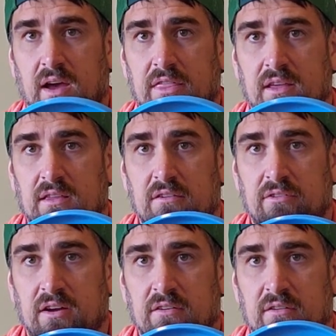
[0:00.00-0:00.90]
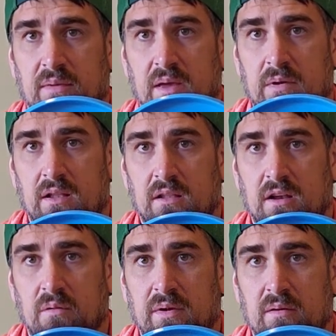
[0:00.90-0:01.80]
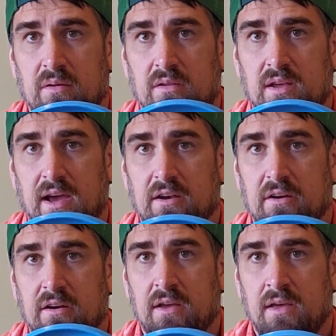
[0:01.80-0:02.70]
I think these fingers are maybe a little bit tighter